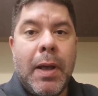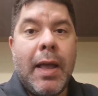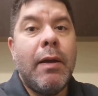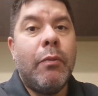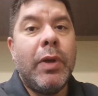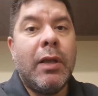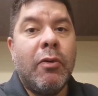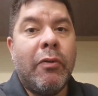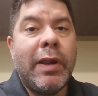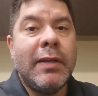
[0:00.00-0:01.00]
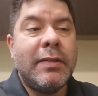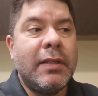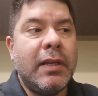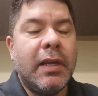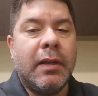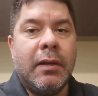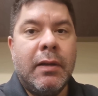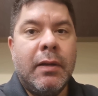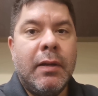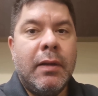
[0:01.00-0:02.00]
But we can already see it
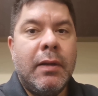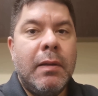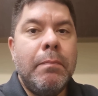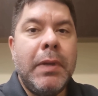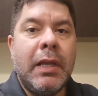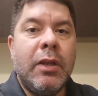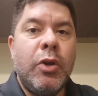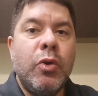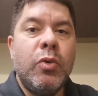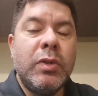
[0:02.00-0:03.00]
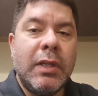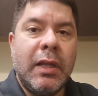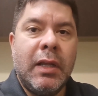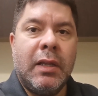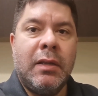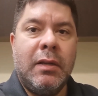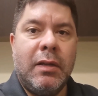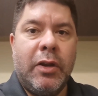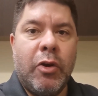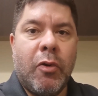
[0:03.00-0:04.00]
being used in
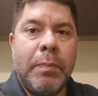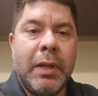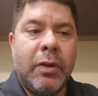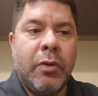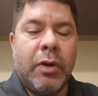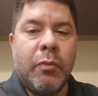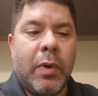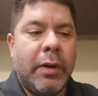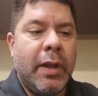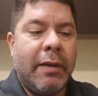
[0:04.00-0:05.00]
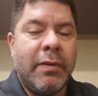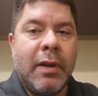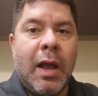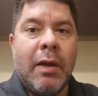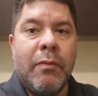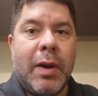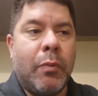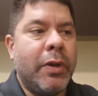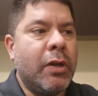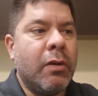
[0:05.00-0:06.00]
the European Union where you have an on-ramp
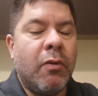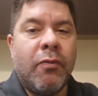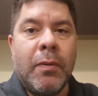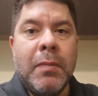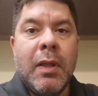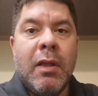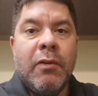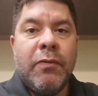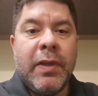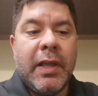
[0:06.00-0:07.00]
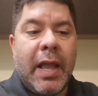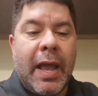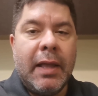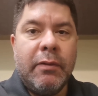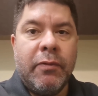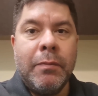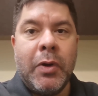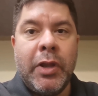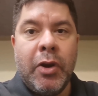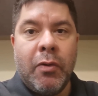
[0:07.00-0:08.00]
where you can go from fiat, from
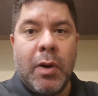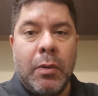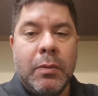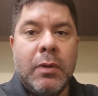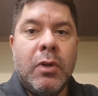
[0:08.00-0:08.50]
a euro